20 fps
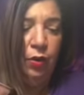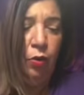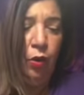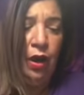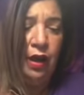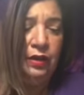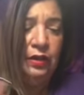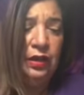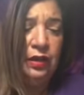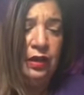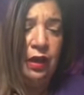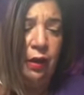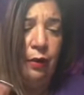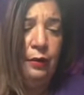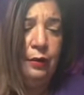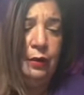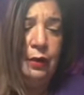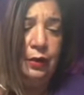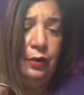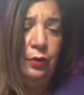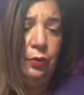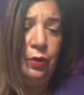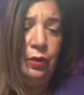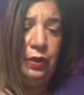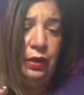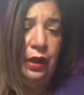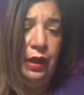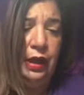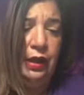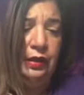Why is the Tower here
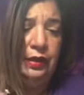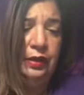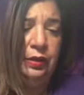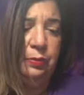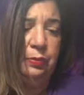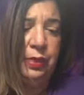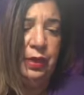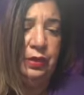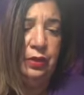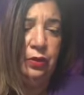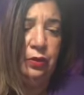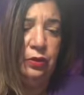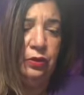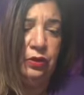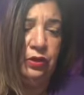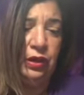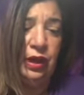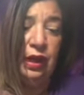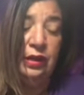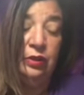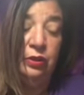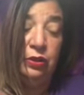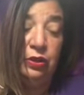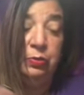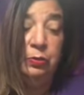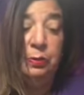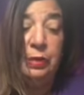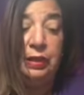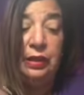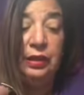with the Ace of Pentacles? And
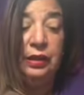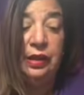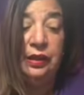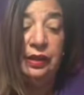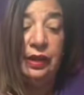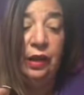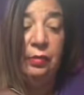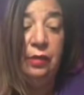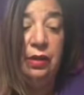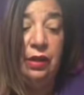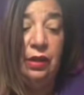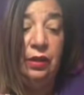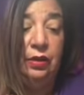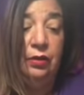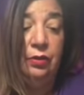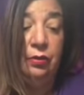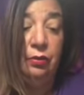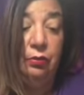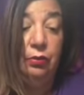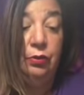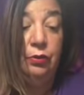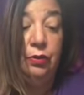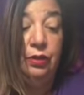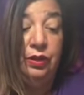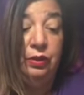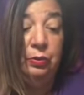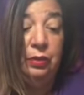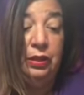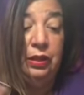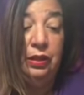there's money that's coming in here. There
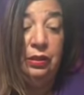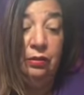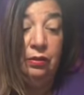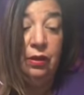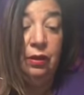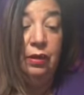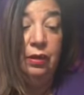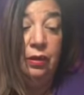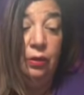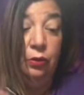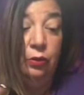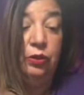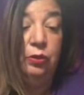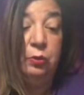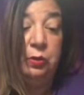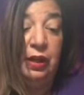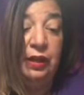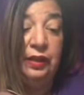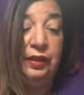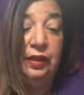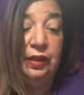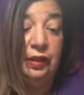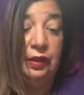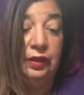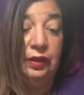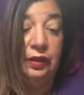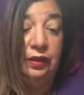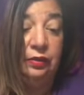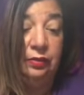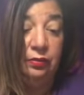is money. There's
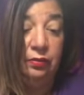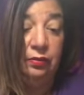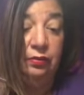blessings.